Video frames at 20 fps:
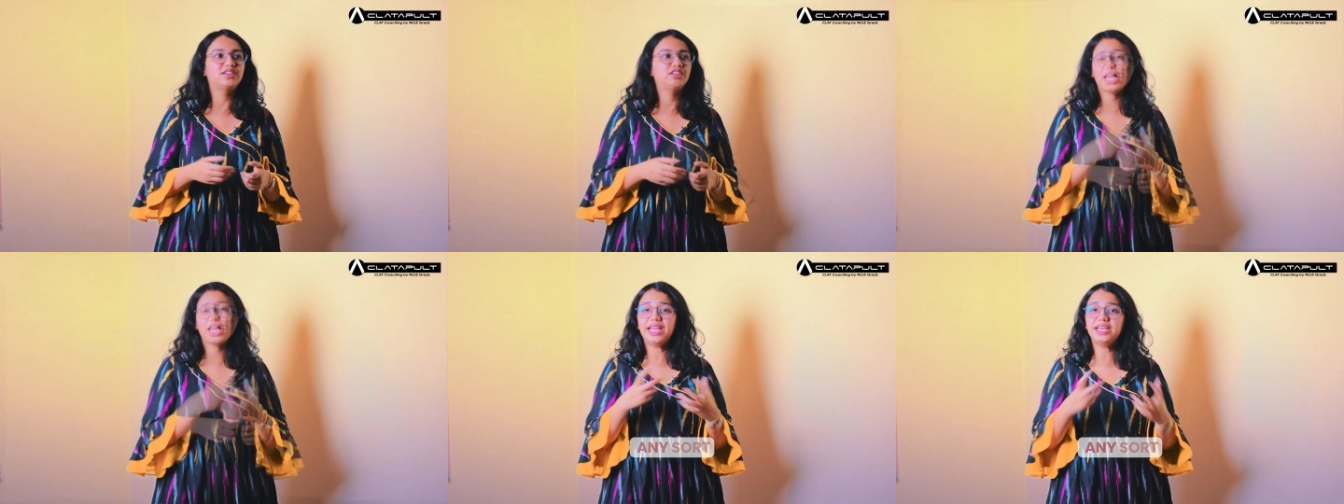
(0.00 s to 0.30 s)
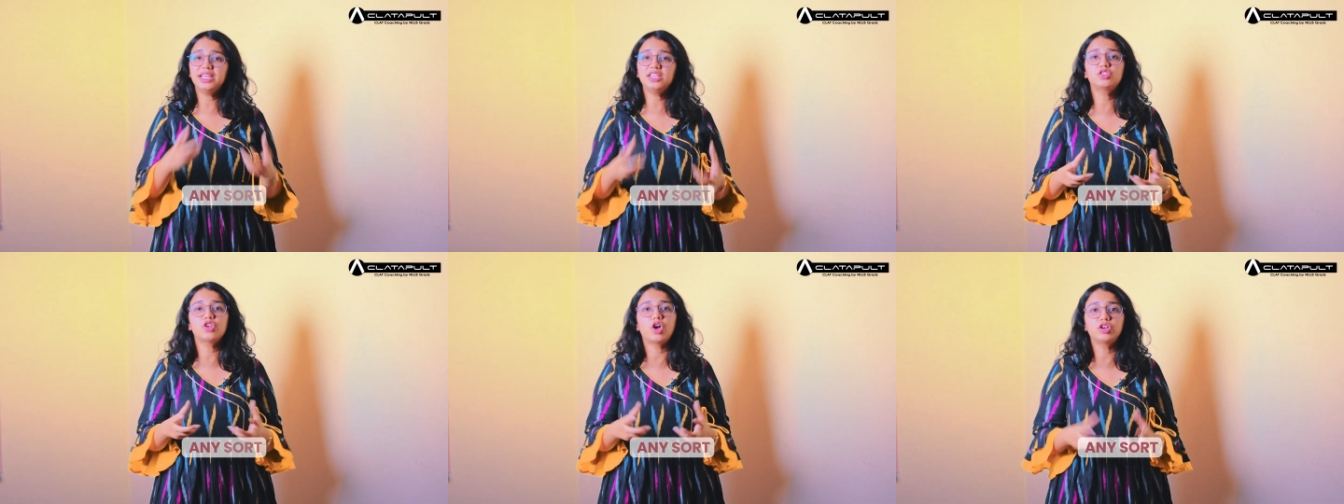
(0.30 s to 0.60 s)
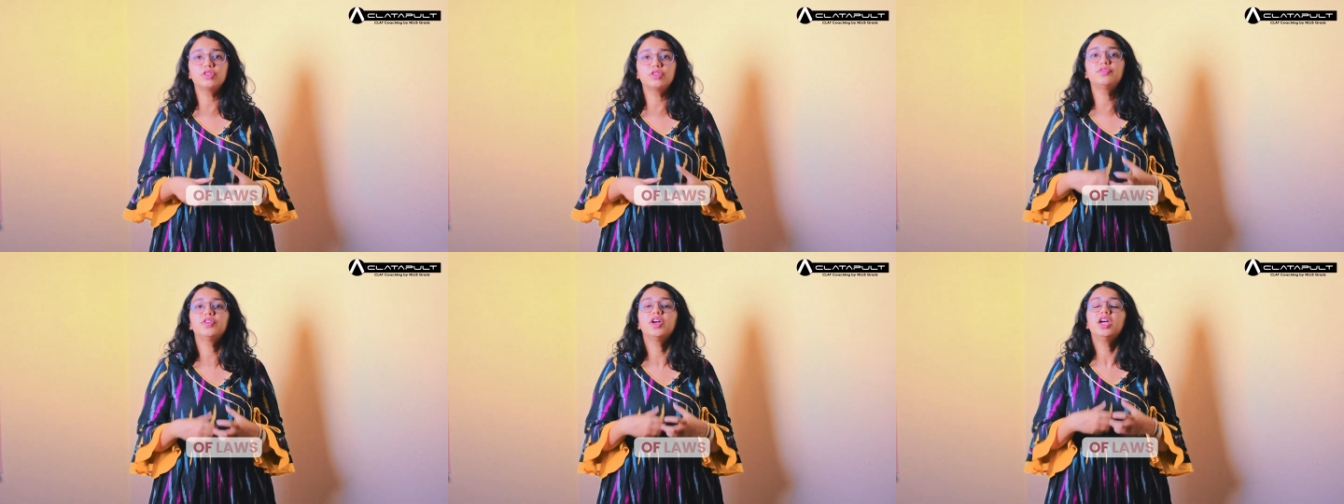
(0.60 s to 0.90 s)
any sort
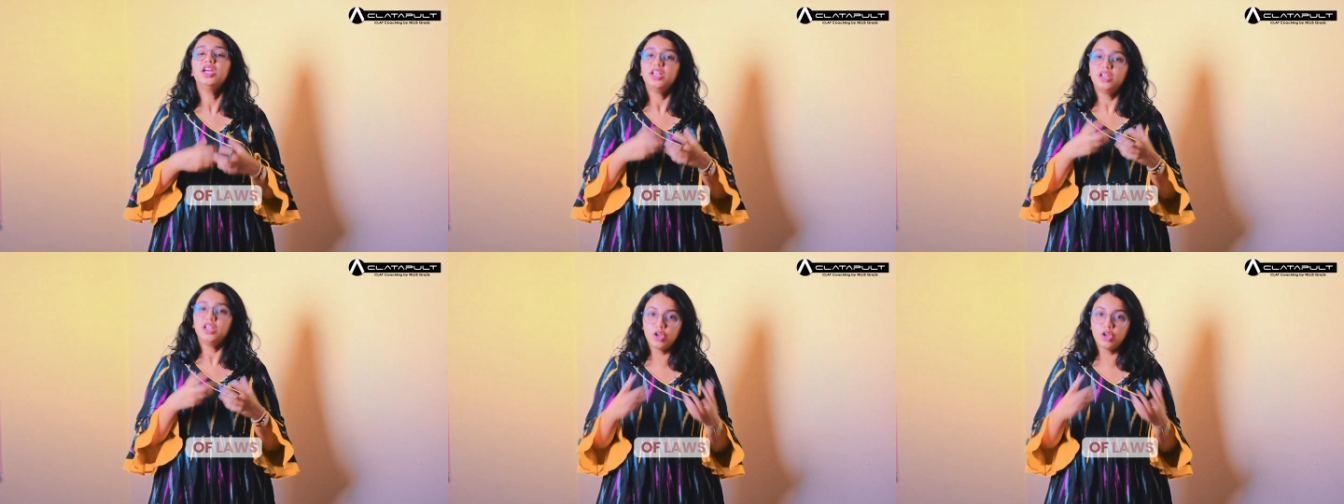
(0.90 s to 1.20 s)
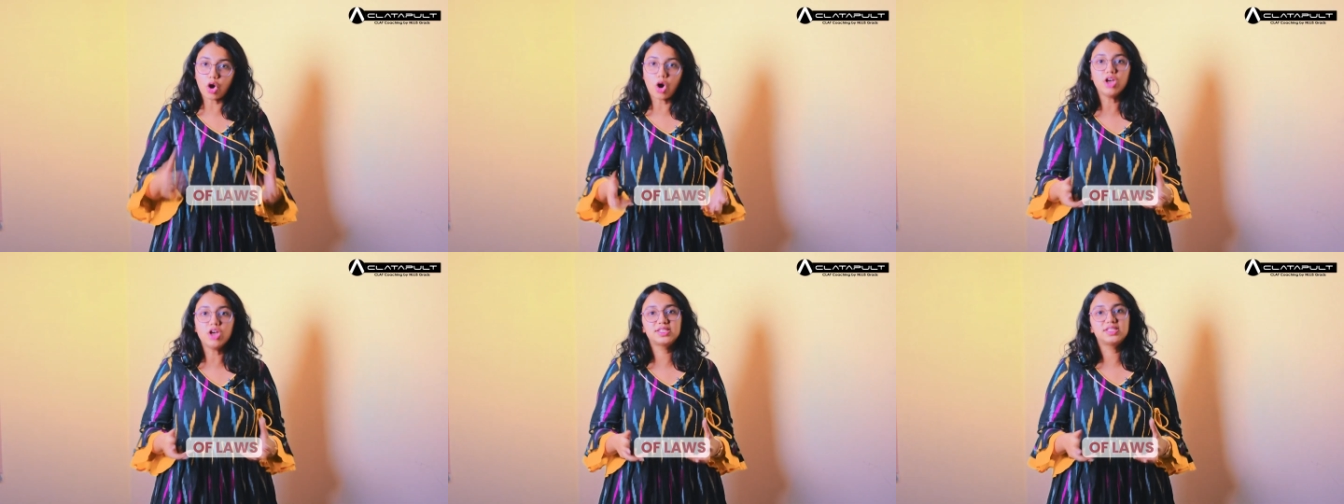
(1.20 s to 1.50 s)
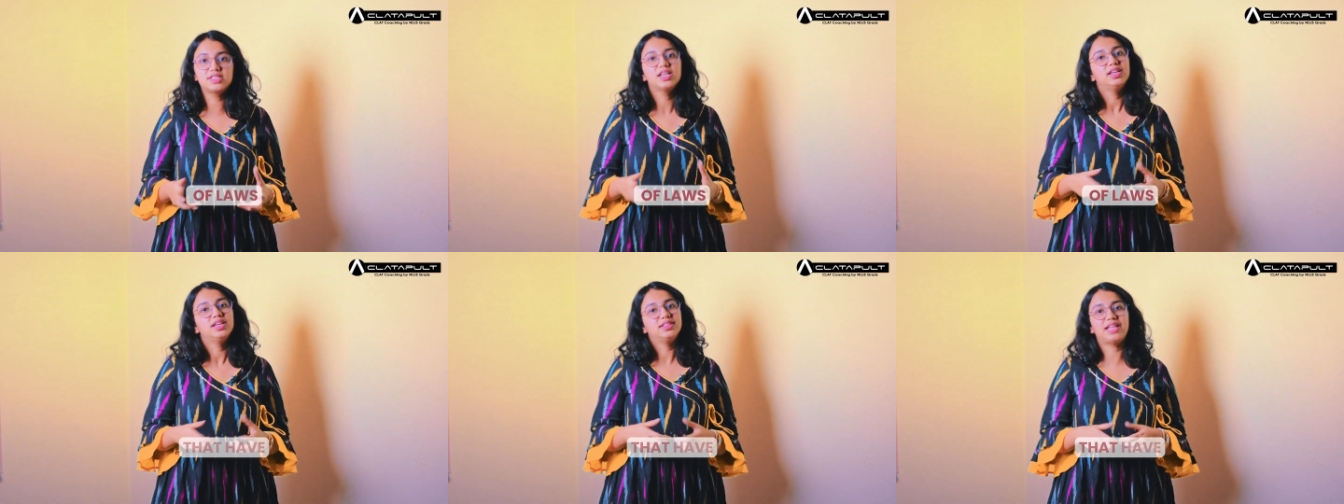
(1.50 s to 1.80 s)
of laws
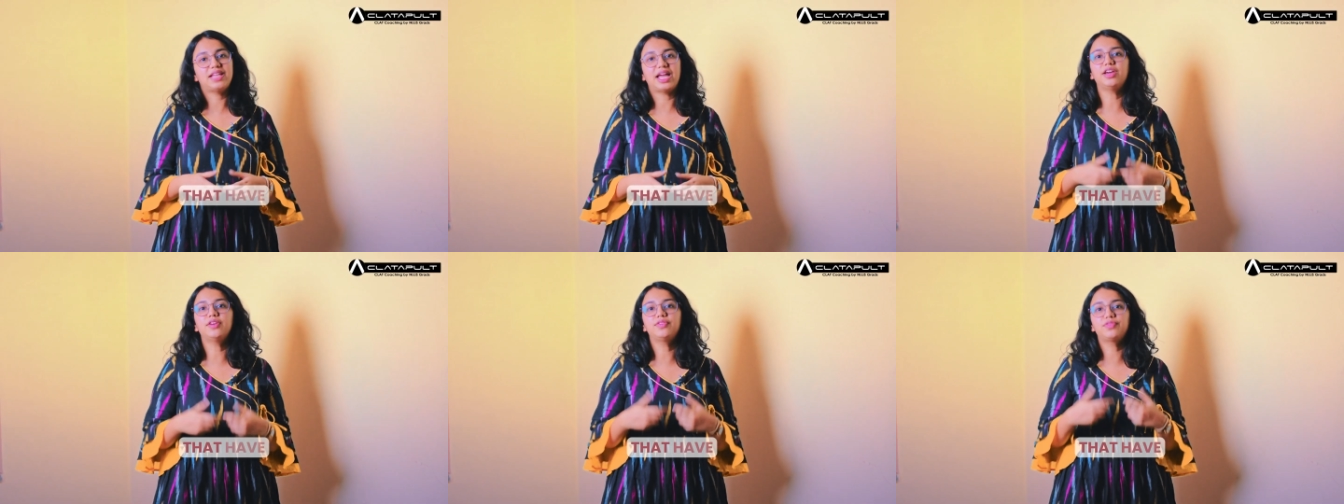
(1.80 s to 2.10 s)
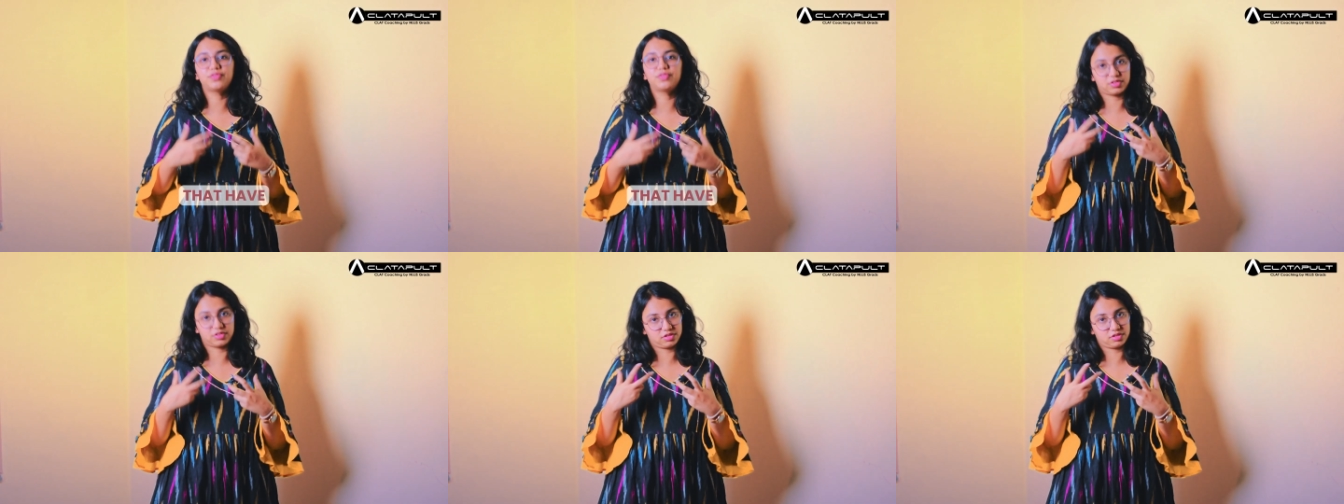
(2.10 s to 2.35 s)
that have